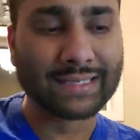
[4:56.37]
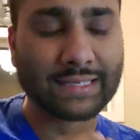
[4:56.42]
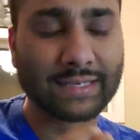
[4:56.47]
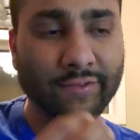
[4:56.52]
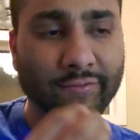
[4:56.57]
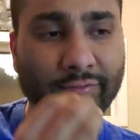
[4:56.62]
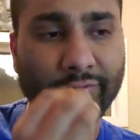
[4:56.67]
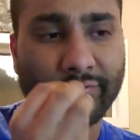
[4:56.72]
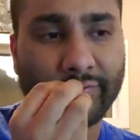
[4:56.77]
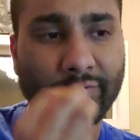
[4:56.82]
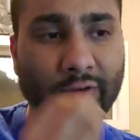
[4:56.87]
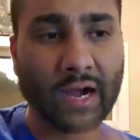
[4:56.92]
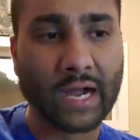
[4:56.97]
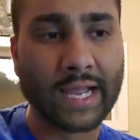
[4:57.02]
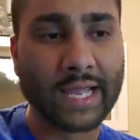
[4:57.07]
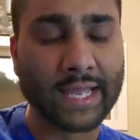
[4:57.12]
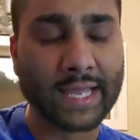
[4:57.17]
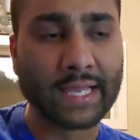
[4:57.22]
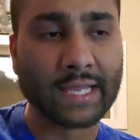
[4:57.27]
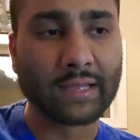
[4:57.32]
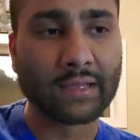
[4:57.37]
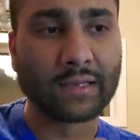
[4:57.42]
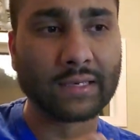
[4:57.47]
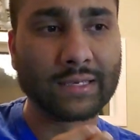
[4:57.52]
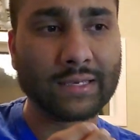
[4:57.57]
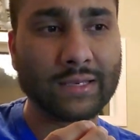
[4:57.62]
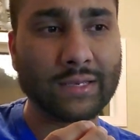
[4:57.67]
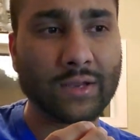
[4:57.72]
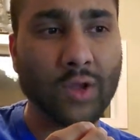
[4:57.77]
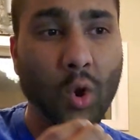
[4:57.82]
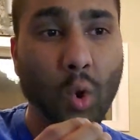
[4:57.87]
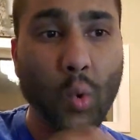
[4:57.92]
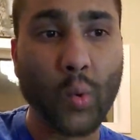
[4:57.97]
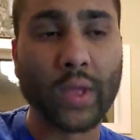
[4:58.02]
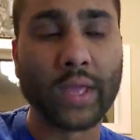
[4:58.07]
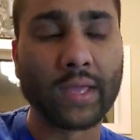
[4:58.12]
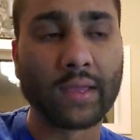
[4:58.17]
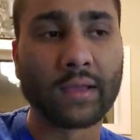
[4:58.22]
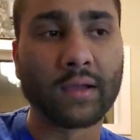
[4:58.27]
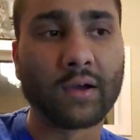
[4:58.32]
defined
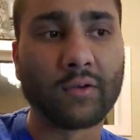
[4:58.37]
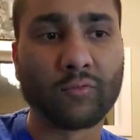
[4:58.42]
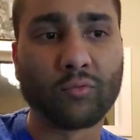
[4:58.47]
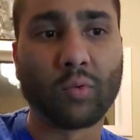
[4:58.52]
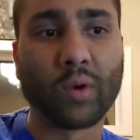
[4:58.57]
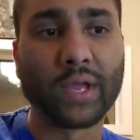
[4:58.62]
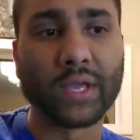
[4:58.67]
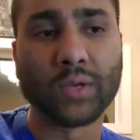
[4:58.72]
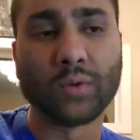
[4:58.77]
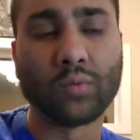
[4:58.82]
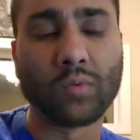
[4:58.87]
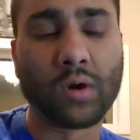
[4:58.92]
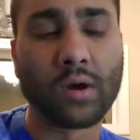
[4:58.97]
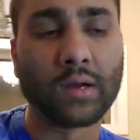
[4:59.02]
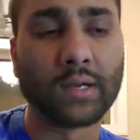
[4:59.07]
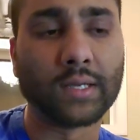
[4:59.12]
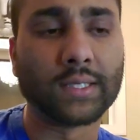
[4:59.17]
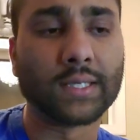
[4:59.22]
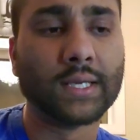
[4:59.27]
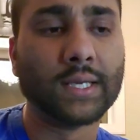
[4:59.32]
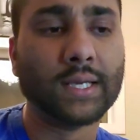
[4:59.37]
knowing of what you want.